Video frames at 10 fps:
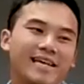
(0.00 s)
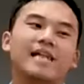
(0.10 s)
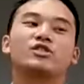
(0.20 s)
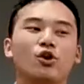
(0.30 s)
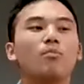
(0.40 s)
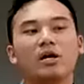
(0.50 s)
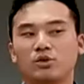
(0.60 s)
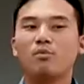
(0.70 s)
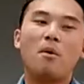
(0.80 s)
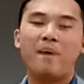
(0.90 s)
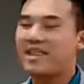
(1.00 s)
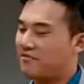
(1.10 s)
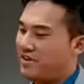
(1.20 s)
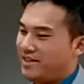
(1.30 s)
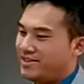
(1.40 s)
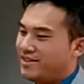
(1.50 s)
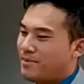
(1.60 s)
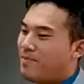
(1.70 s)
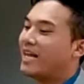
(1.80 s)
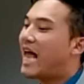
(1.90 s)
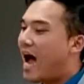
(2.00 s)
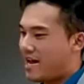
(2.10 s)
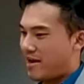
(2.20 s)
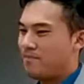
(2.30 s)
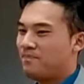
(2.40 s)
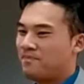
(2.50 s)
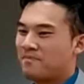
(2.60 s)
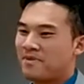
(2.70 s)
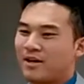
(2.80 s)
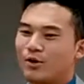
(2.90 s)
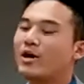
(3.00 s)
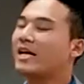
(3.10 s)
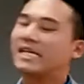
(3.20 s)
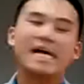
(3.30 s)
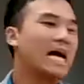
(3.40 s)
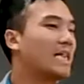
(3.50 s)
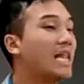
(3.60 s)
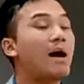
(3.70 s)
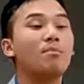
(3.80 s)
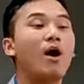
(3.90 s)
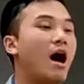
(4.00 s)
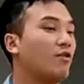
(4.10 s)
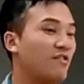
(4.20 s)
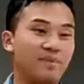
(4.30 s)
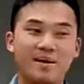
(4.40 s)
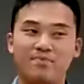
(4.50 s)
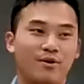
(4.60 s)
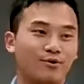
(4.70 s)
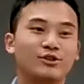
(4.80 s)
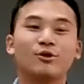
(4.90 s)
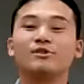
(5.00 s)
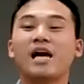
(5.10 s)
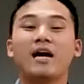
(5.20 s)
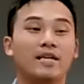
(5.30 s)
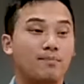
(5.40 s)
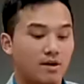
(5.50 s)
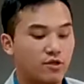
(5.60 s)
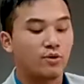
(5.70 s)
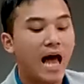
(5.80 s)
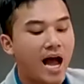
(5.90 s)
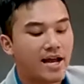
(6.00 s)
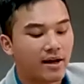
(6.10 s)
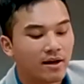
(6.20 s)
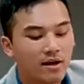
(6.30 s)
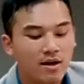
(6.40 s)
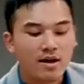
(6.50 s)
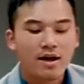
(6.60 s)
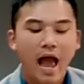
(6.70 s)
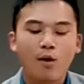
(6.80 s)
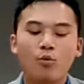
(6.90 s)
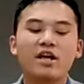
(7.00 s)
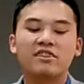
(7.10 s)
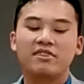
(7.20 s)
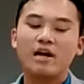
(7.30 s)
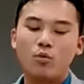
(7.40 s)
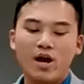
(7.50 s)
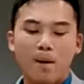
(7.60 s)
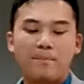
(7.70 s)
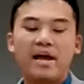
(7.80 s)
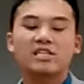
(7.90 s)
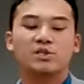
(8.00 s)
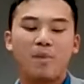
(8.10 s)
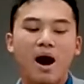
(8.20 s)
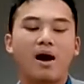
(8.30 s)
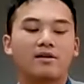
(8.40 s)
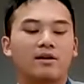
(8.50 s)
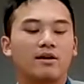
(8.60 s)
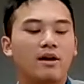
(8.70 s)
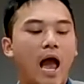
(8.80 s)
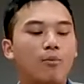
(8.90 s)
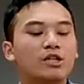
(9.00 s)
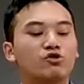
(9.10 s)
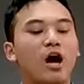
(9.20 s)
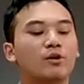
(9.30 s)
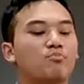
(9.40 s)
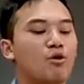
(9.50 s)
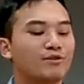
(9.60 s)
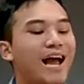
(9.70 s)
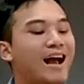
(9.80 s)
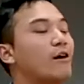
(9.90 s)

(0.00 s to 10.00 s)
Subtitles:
get so much more benefits by lying. You can get a lot more out of people, the society, through lying. And we think we are being smart, and we try to protect